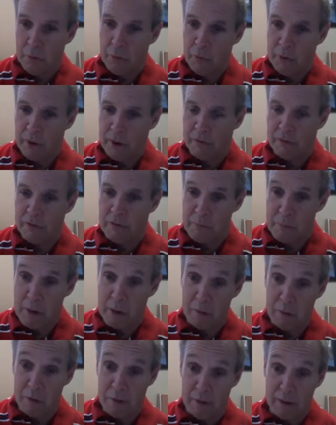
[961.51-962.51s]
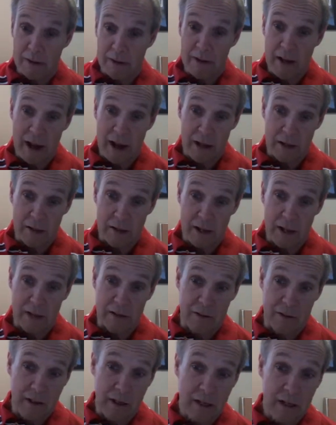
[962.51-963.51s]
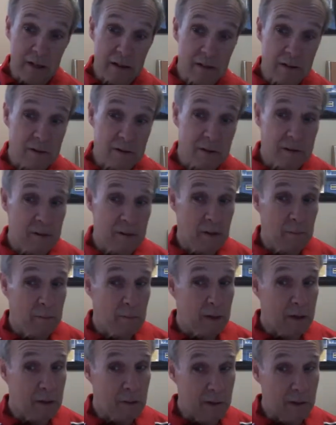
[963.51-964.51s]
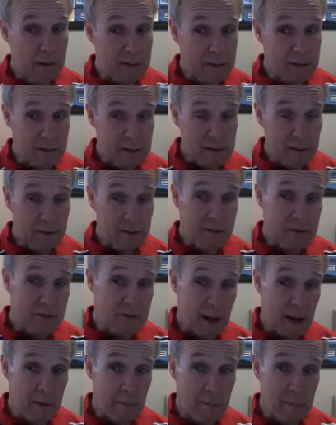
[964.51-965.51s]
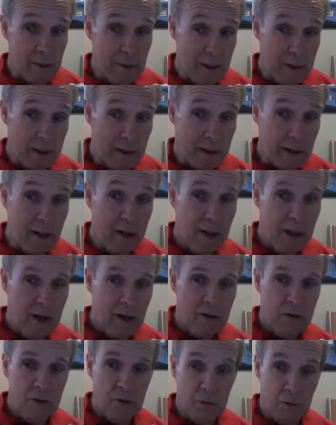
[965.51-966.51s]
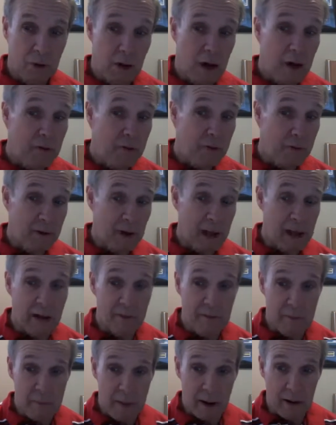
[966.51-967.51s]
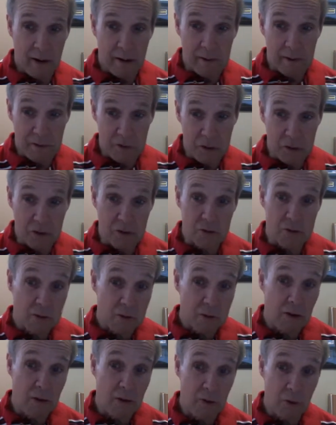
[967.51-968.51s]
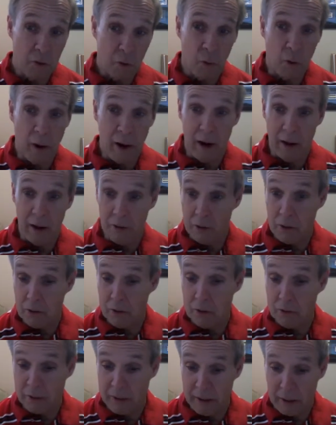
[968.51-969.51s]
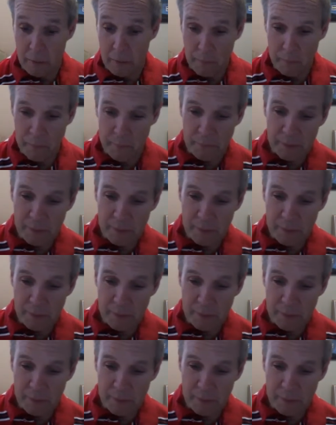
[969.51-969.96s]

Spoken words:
But we have to remember that the Aztecs and Incas, in many ways, had done the same thing to other Native Americans just a little while earlier.